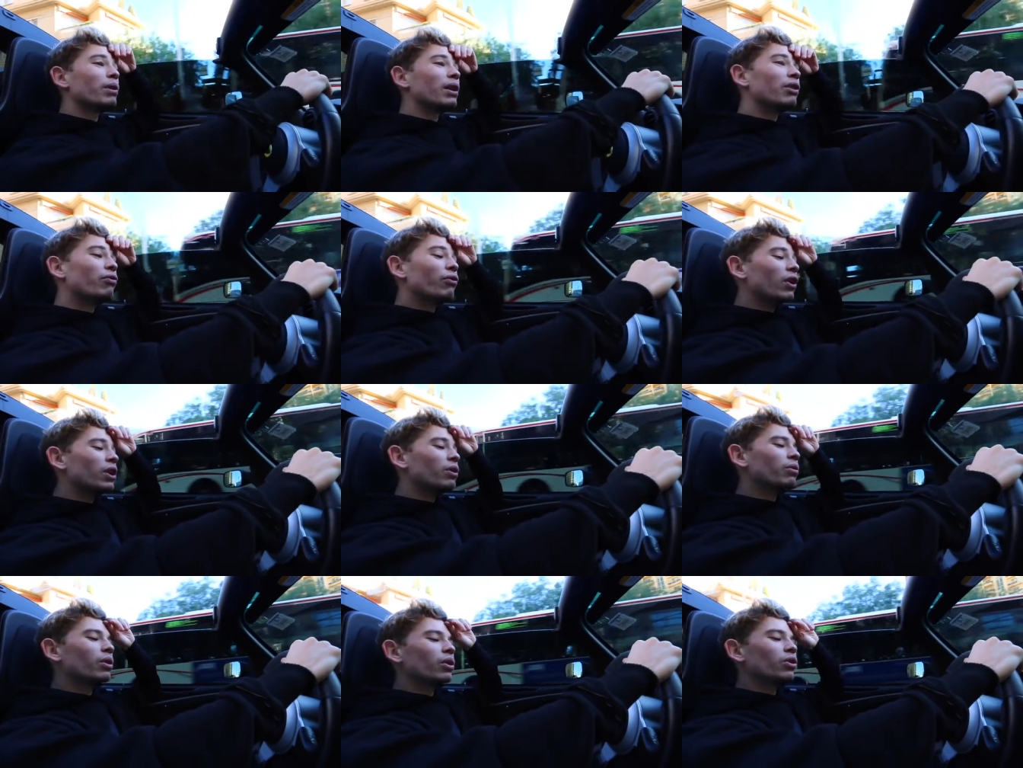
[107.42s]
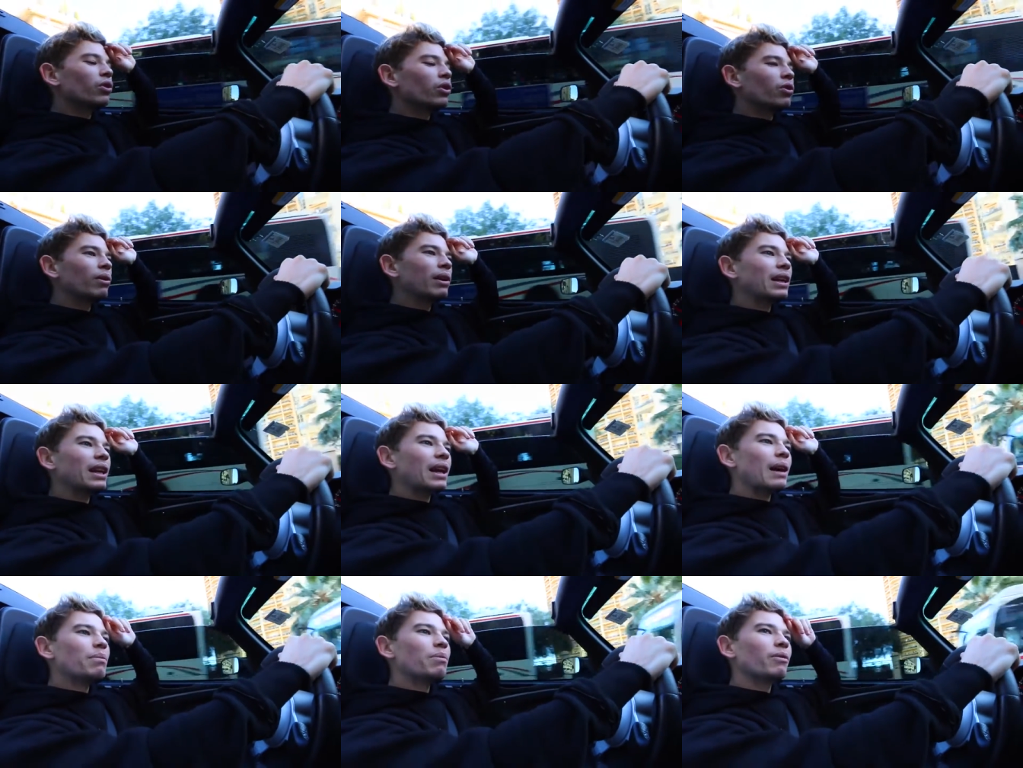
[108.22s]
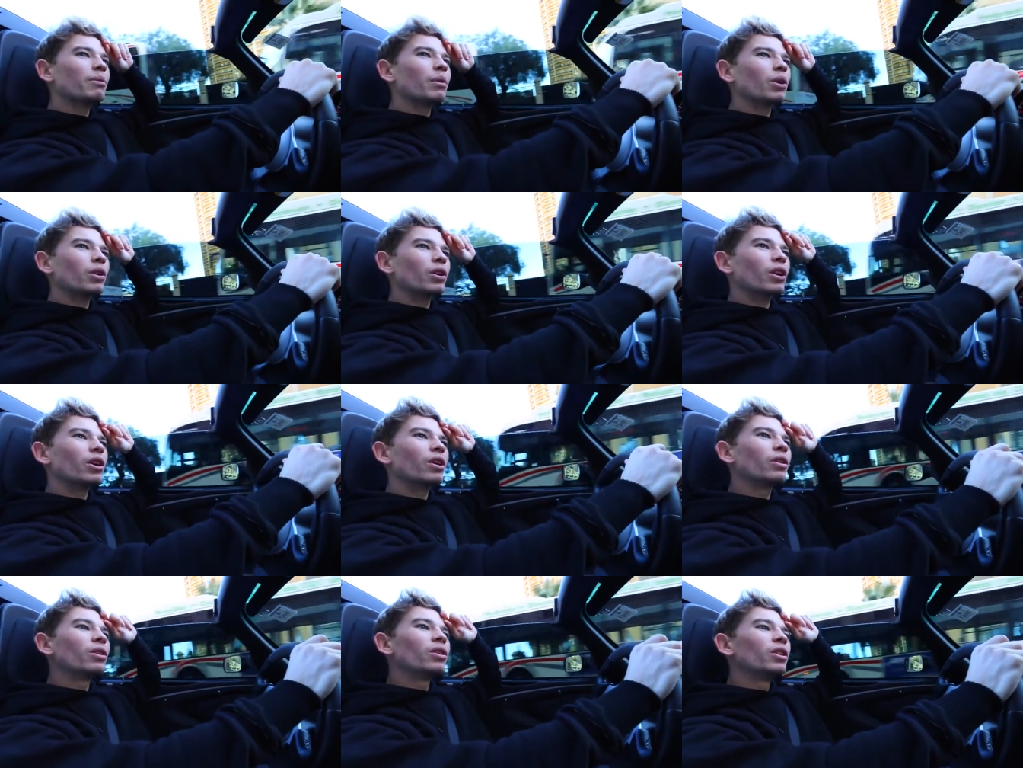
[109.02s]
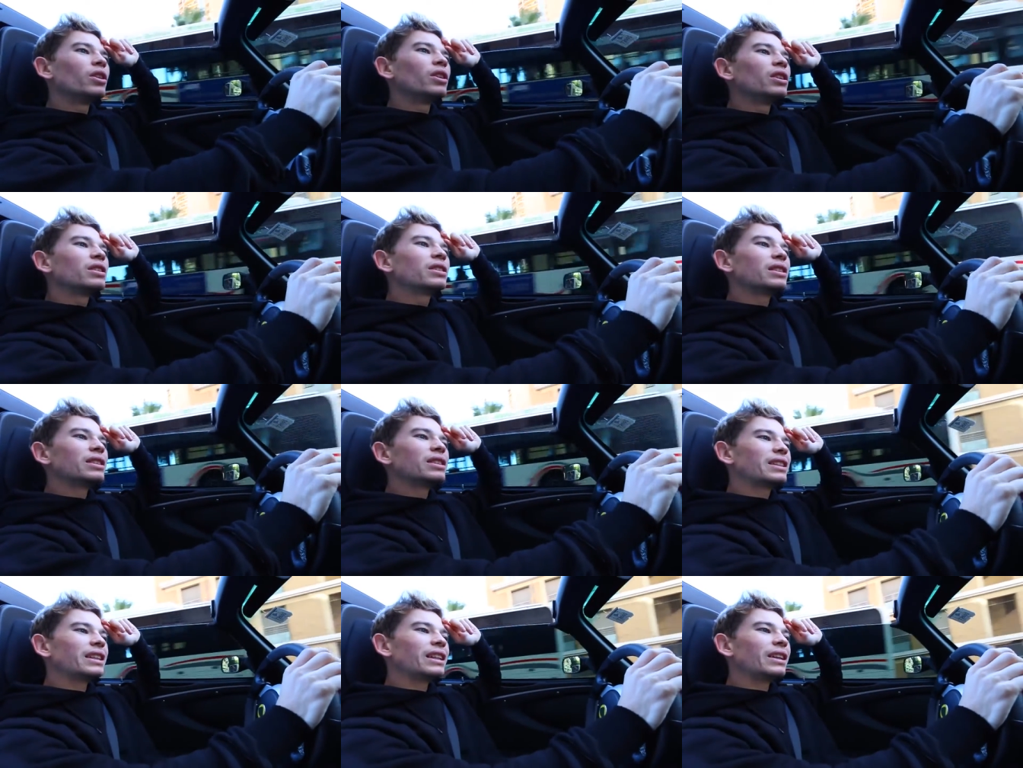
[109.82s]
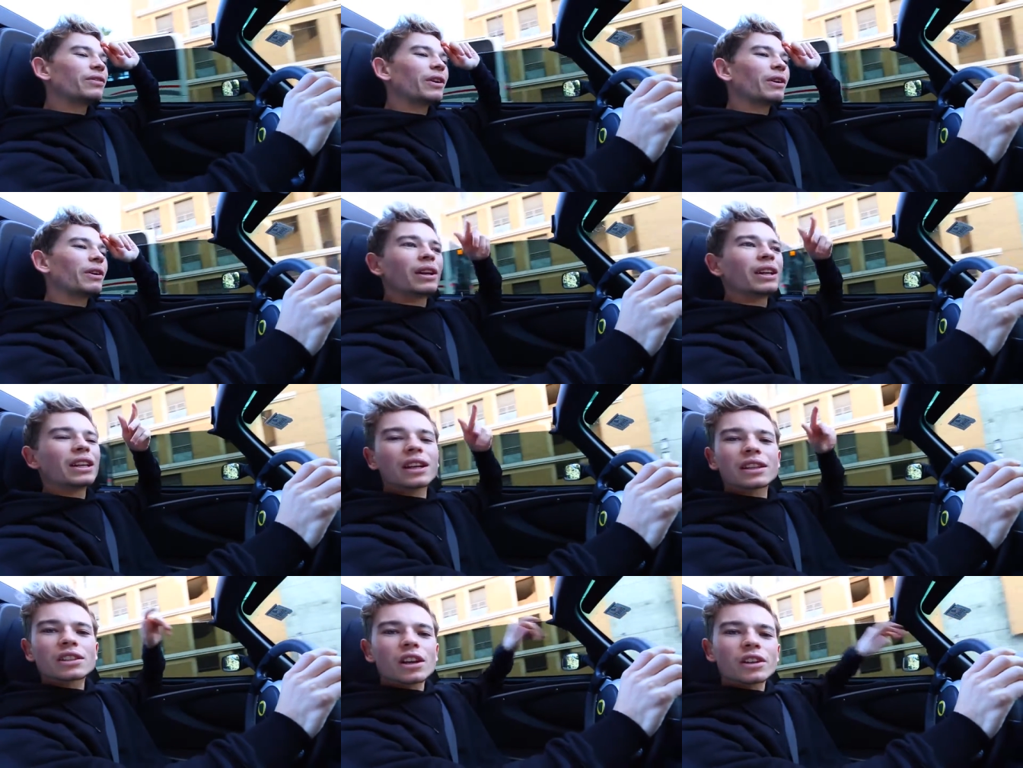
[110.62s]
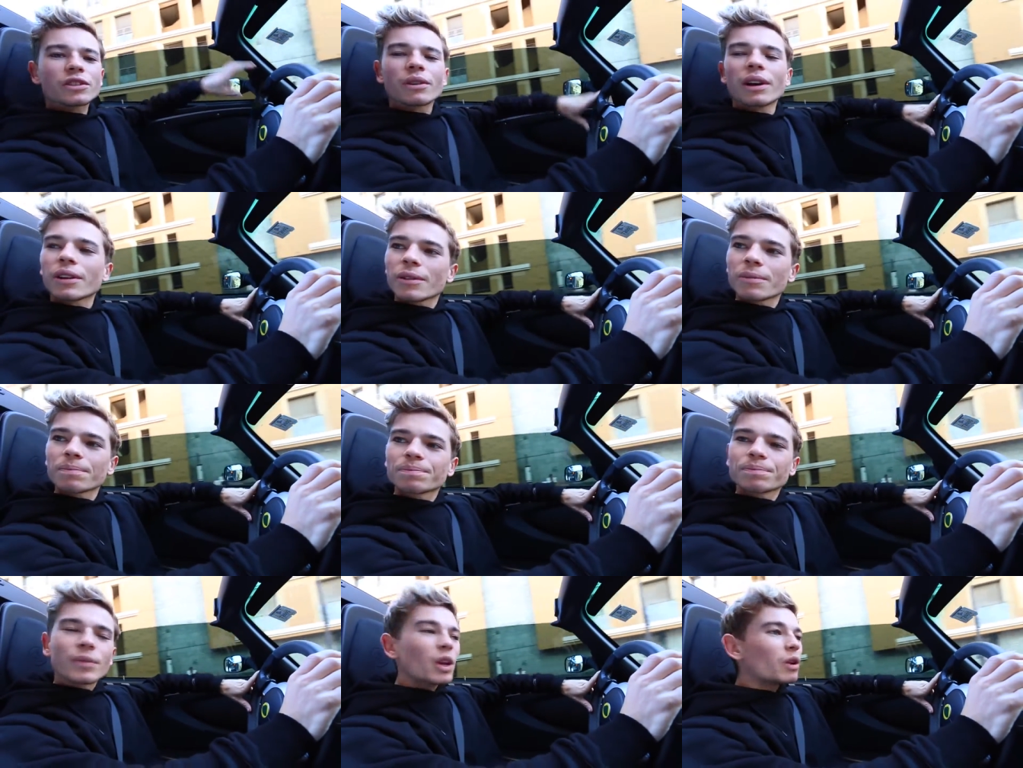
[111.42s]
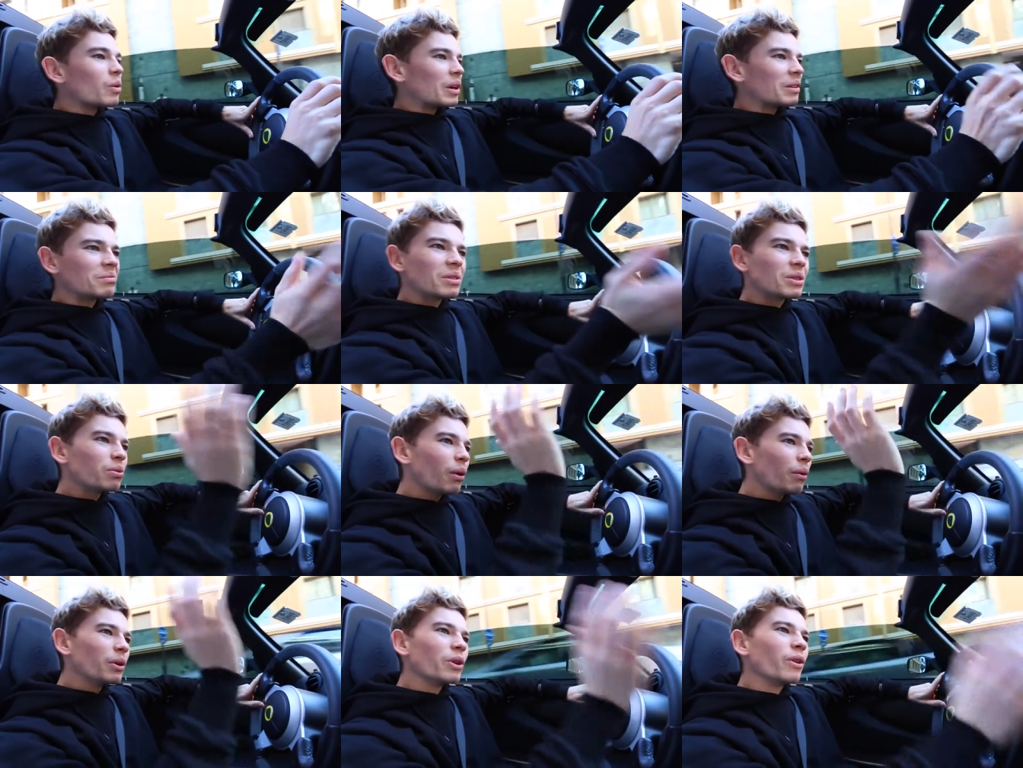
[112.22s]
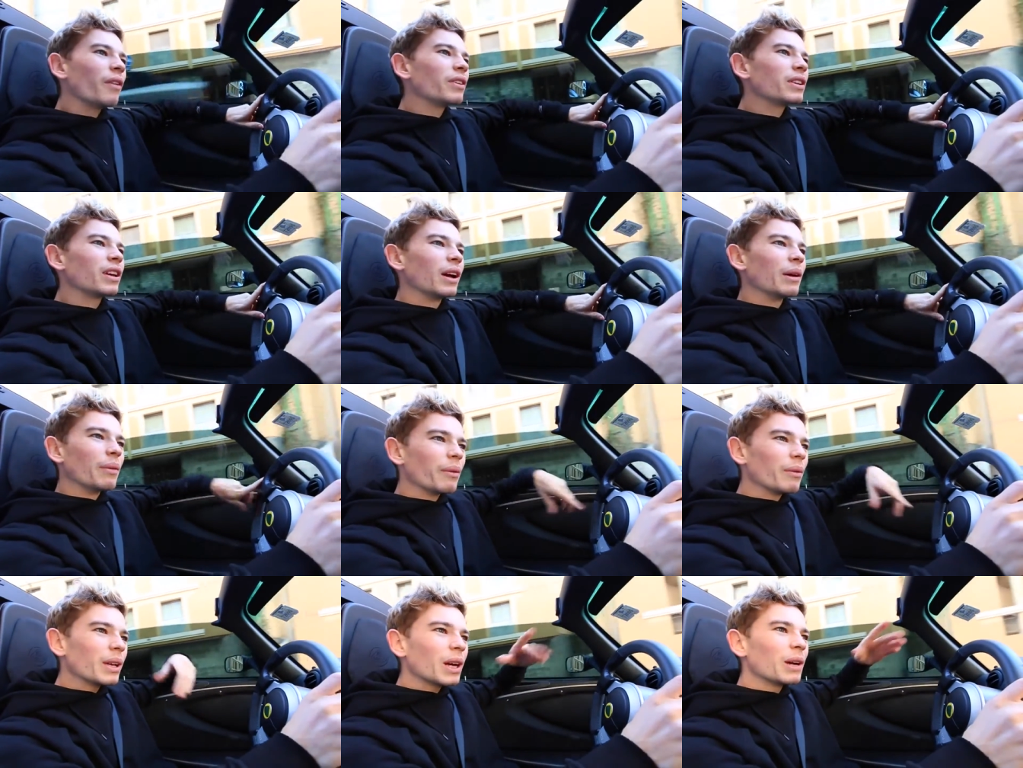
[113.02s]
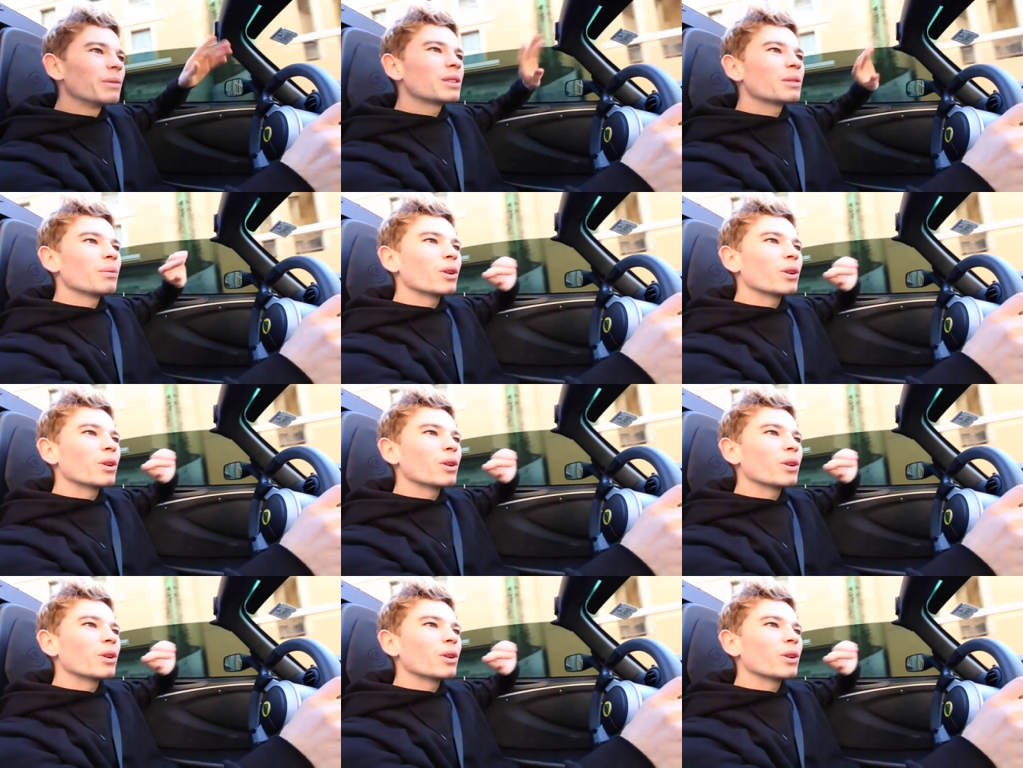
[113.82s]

We figured we would do a quick lap of Monaco to see if there were any nice cars around. We, it's what we do every time when we come into